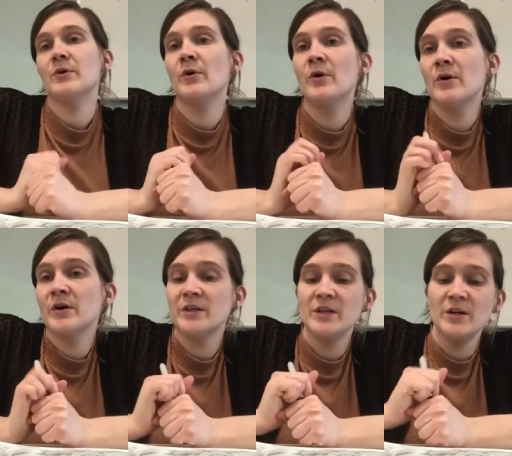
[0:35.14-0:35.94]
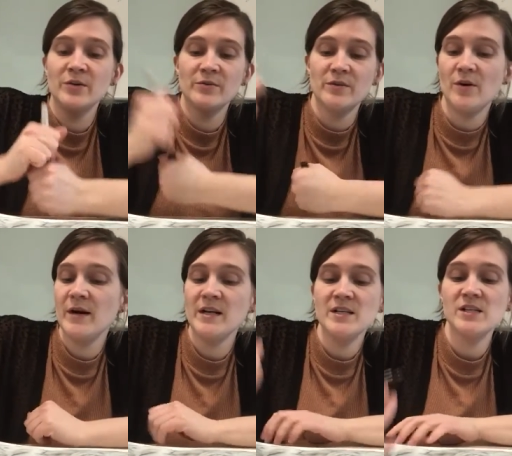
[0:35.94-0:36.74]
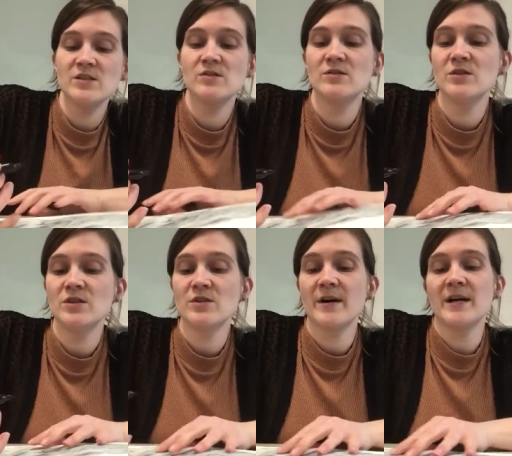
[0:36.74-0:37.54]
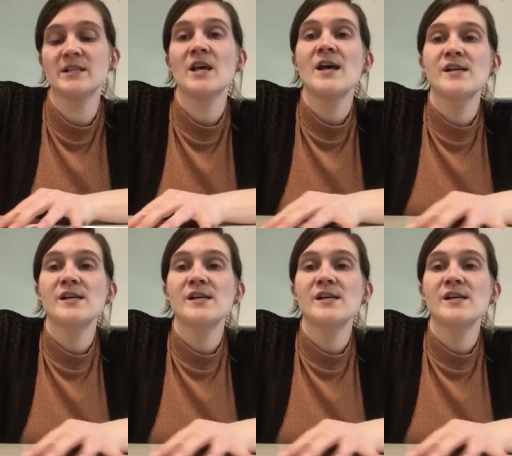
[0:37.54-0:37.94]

or, you know, go ahead and just use the crayons.